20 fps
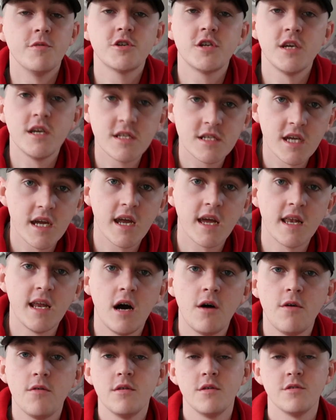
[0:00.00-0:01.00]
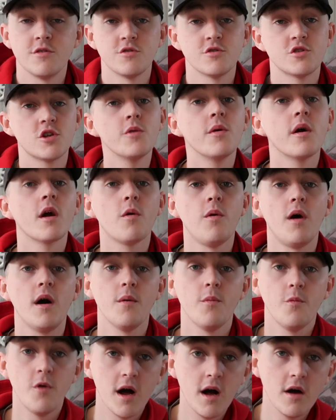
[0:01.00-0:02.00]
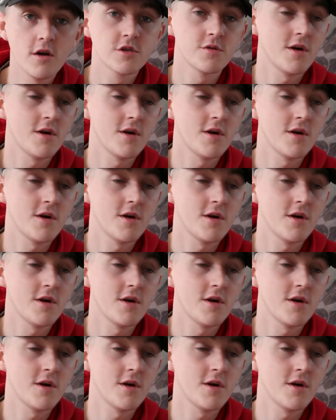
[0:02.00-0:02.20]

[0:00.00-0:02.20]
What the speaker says: machine taken out, which was doing quite well.